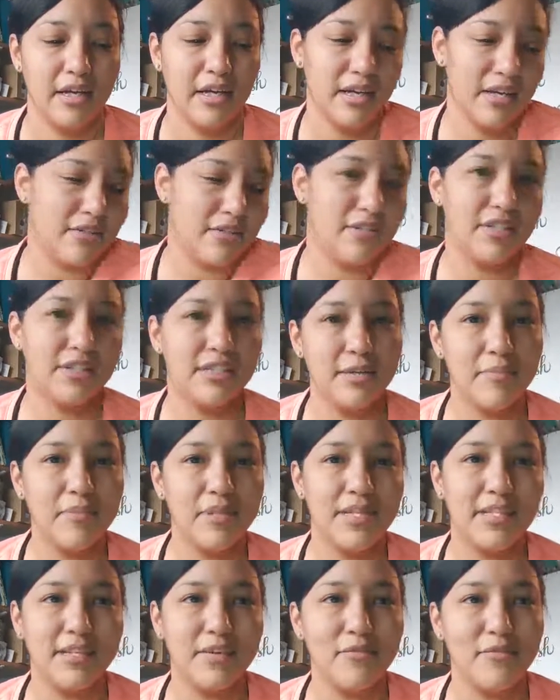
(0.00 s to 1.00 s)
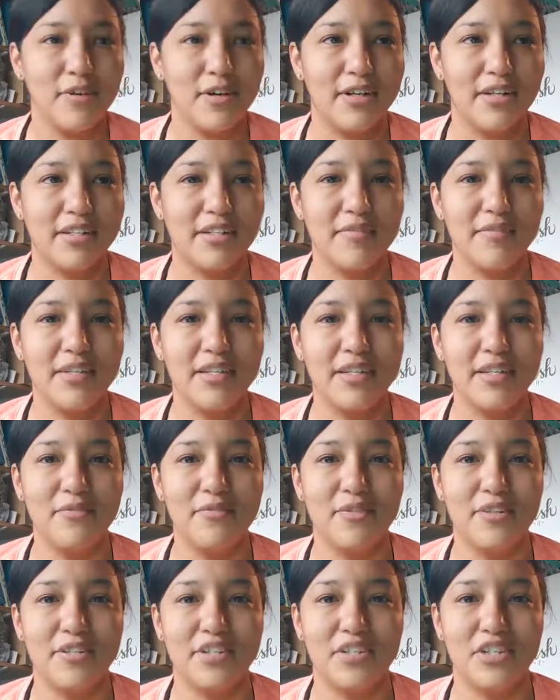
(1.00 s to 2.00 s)
you know something different something
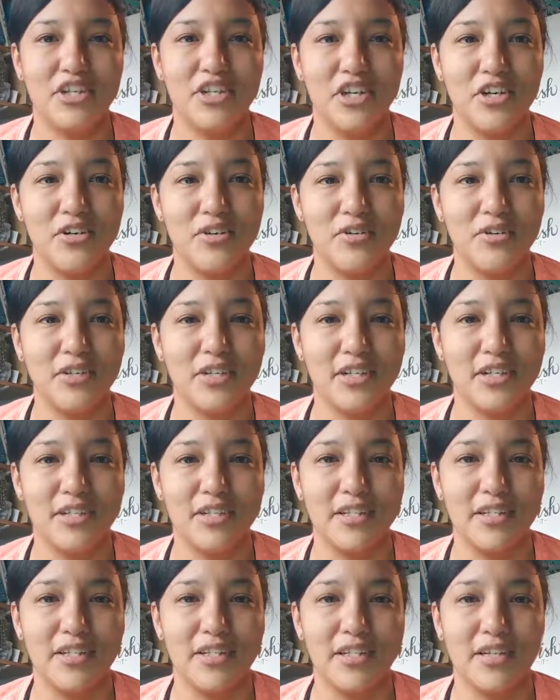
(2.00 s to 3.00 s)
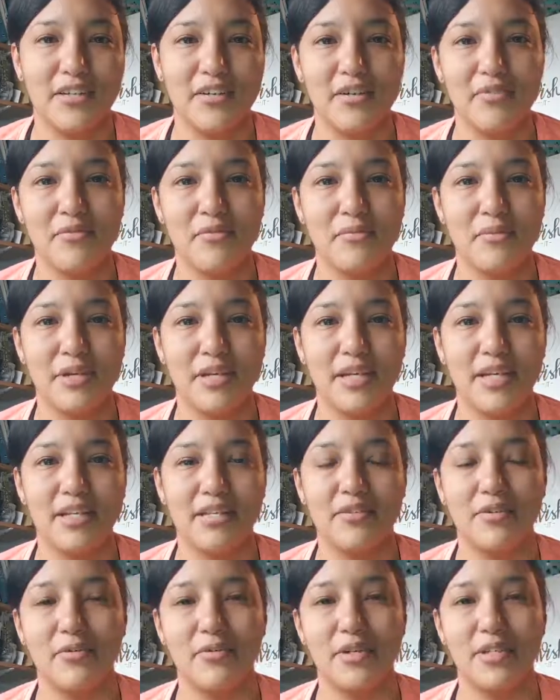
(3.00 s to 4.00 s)
different to show because you know
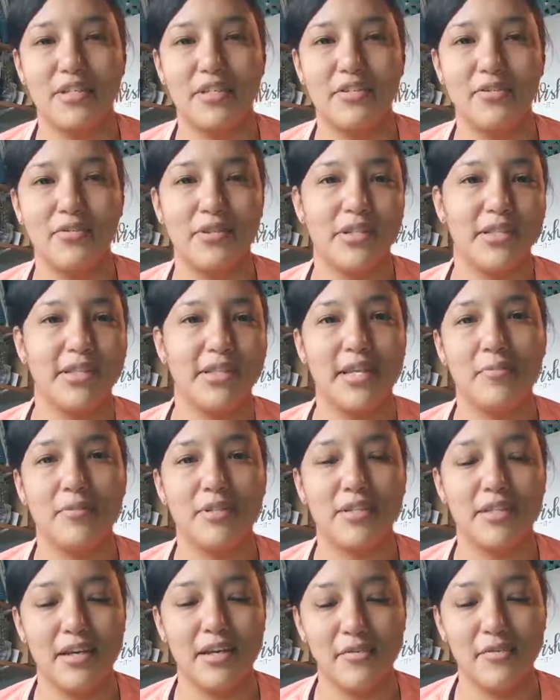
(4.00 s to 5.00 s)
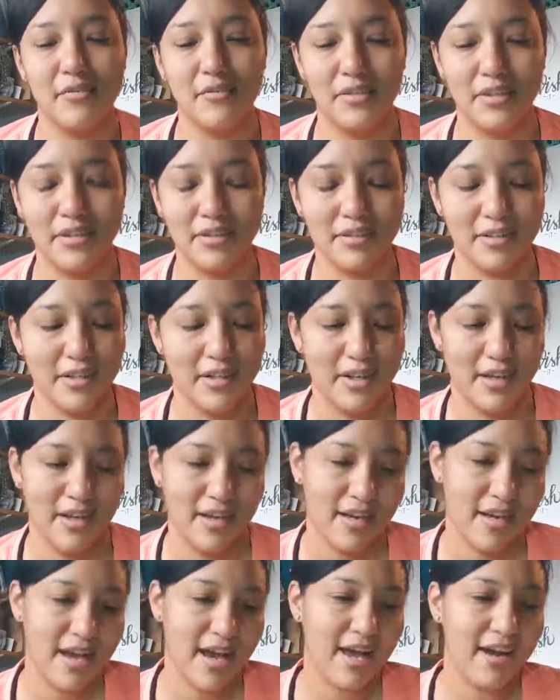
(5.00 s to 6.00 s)
everybody's always doing the same stuff and
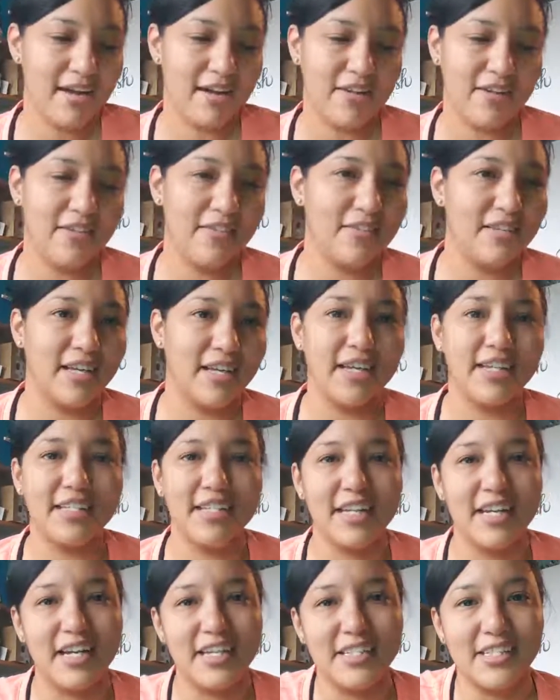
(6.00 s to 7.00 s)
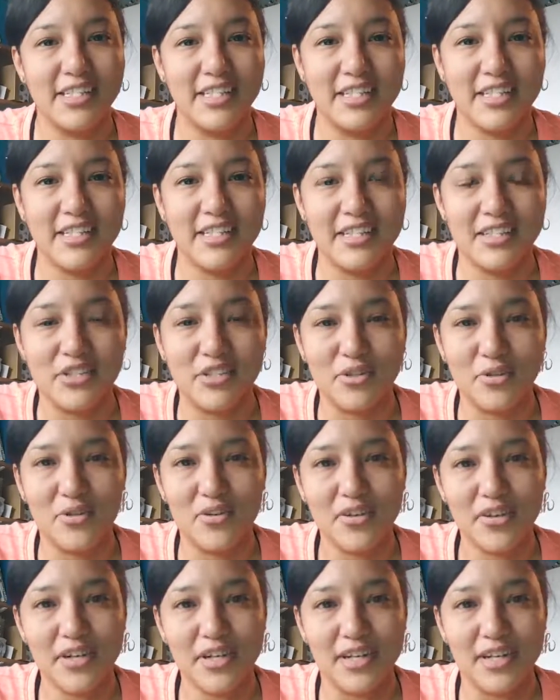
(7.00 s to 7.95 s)
i don't know like i said i seen in the store